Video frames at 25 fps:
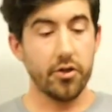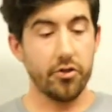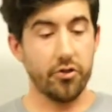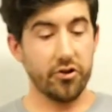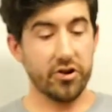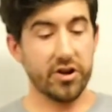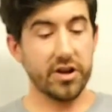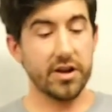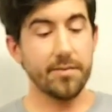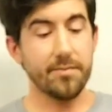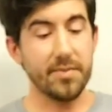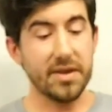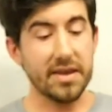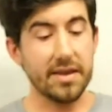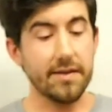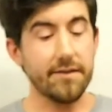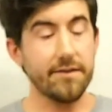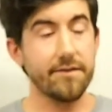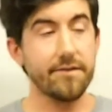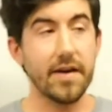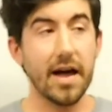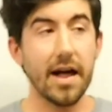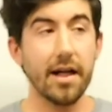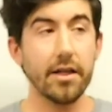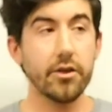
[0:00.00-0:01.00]
They're going to be
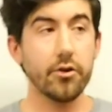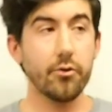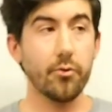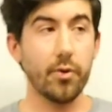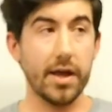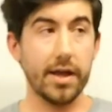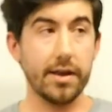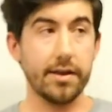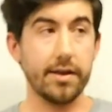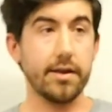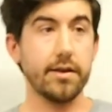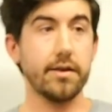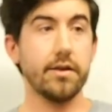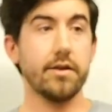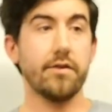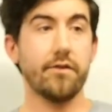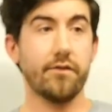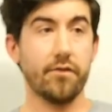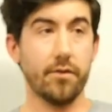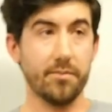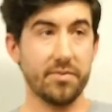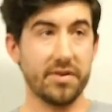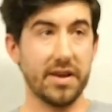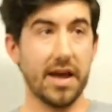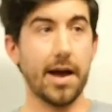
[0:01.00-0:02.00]
evaluated
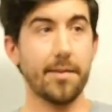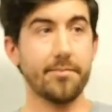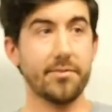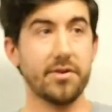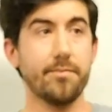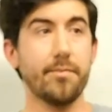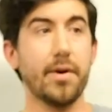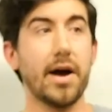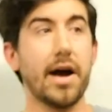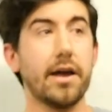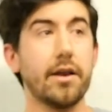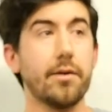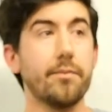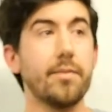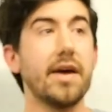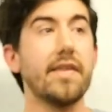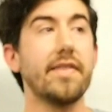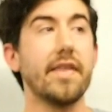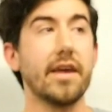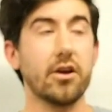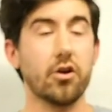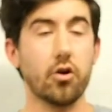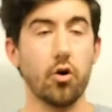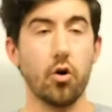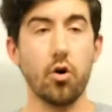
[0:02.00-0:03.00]
from top to bottom
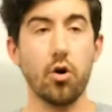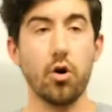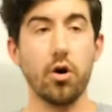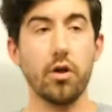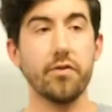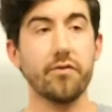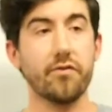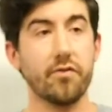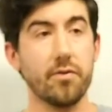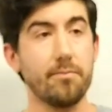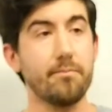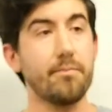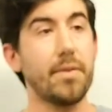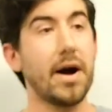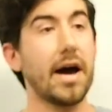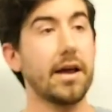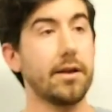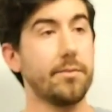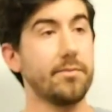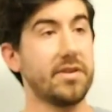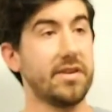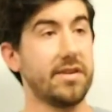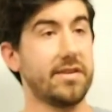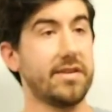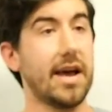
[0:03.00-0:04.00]
and then called from
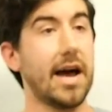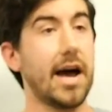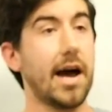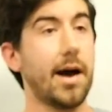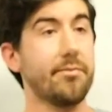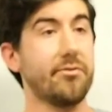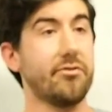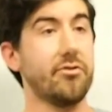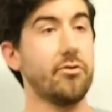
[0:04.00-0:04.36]
bottom to top.